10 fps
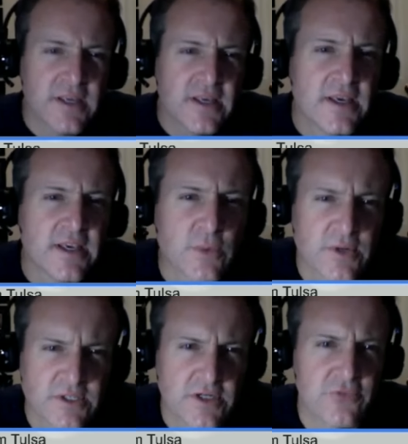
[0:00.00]
it
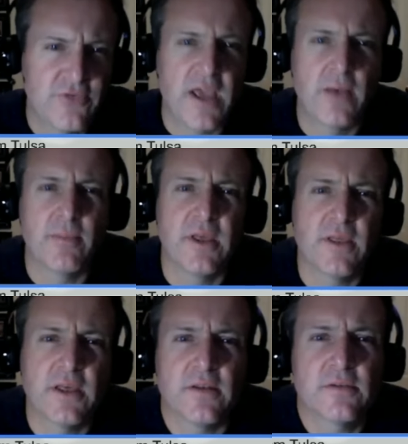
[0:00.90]
was it a family
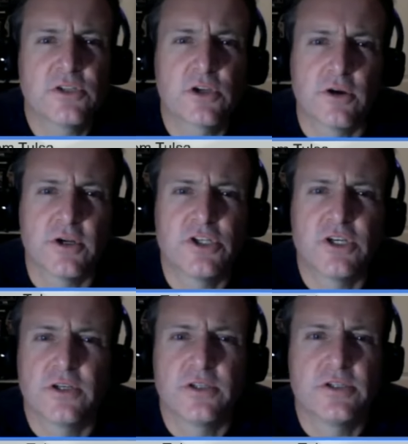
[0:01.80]
that
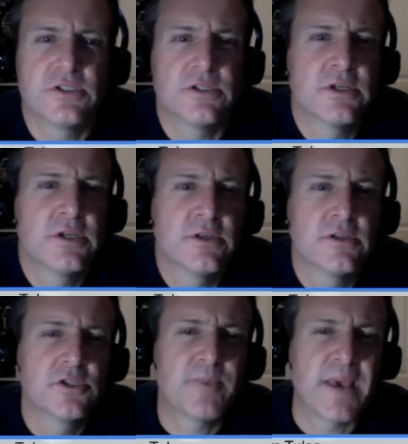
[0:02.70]
scourges
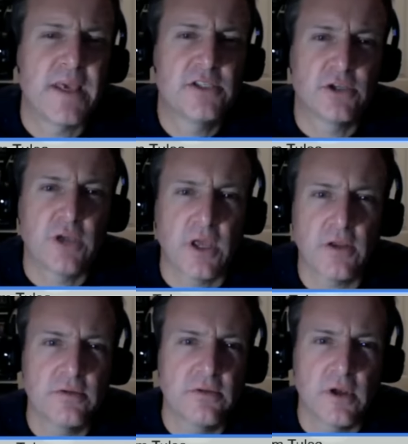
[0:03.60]
space
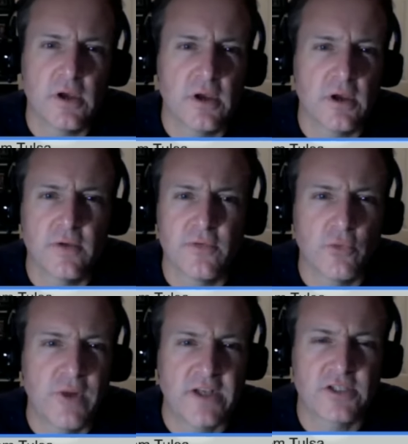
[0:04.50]
looking uh, for
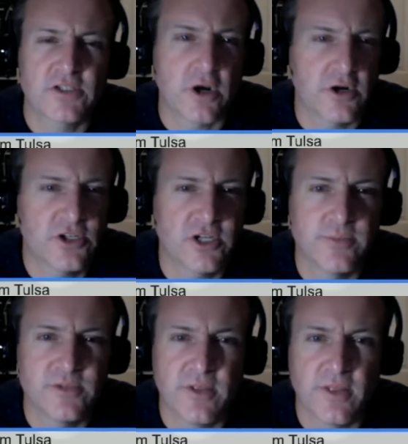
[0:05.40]
wrecked
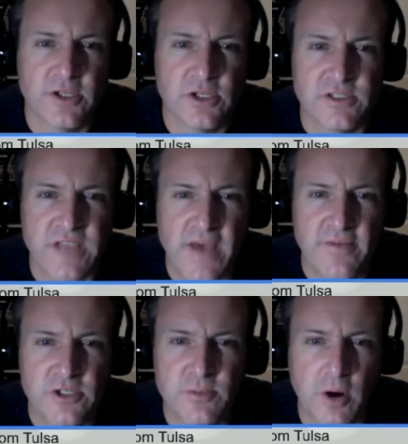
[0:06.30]
starships, and they just
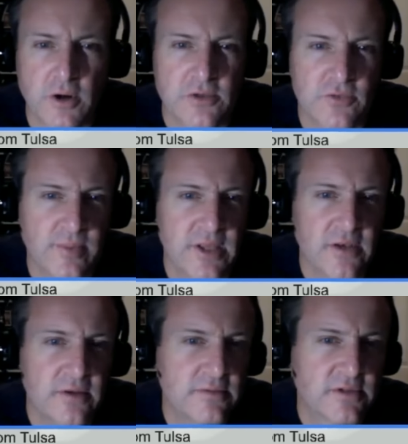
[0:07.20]
scavenge parts from
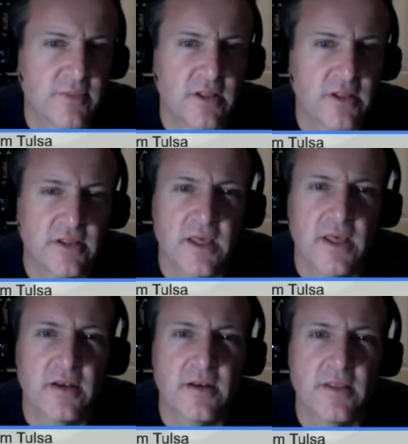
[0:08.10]
it. Something like that.
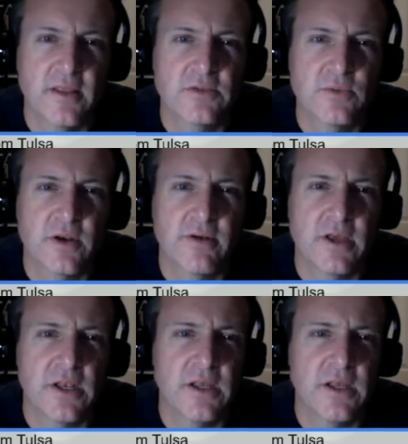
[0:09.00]
I think is what I read.